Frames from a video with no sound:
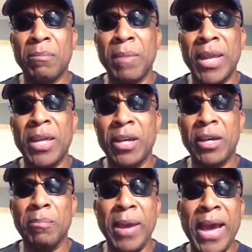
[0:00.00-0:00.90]
many
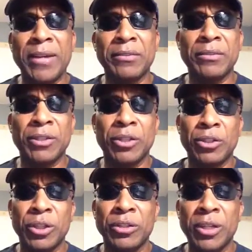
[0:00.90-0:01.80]
good pastors and
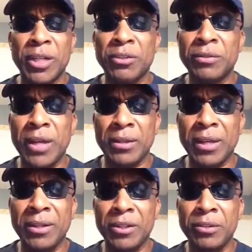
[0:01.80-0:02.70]
church leaders that
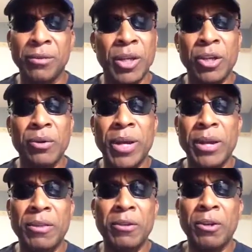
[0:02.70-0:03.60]
they do. You don't
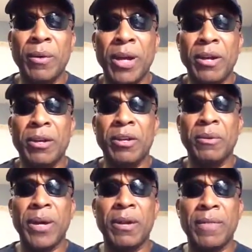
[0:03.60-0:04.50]

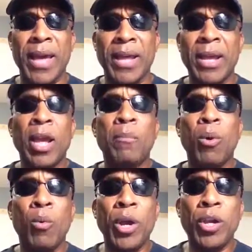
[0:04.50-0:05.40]
hear that. But
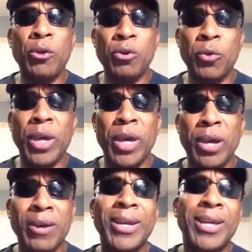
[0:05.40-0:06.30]
what you do
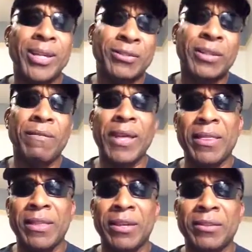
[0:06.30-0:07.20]
hear is stuff
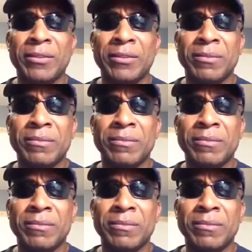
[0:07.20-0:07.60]
like this.